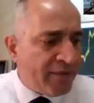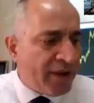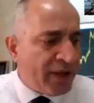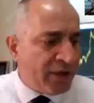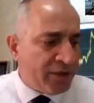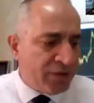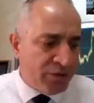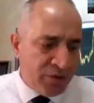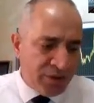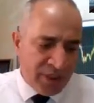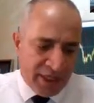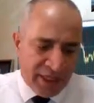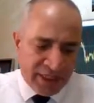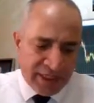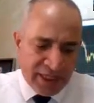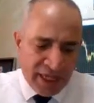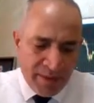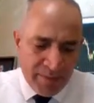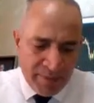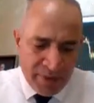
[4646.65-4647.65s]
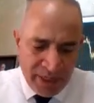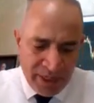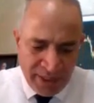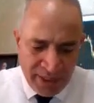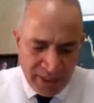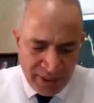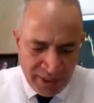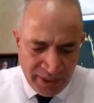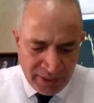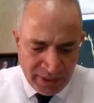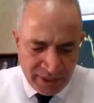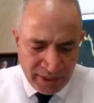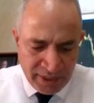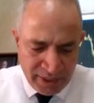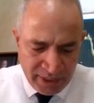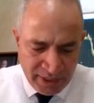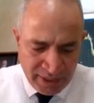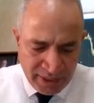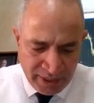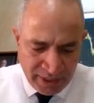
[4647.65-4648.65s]
I have a good example
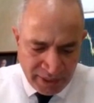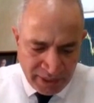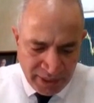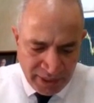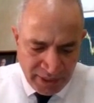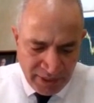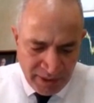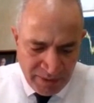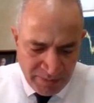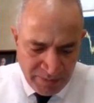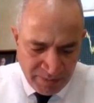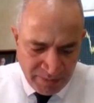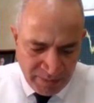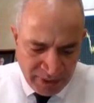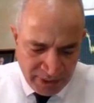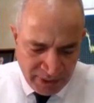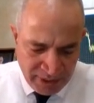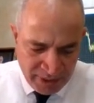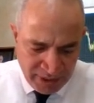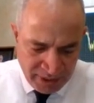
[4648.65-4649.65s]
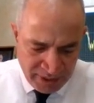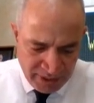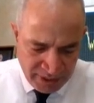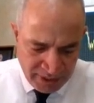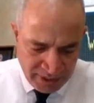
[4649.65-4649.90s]
here, Reem.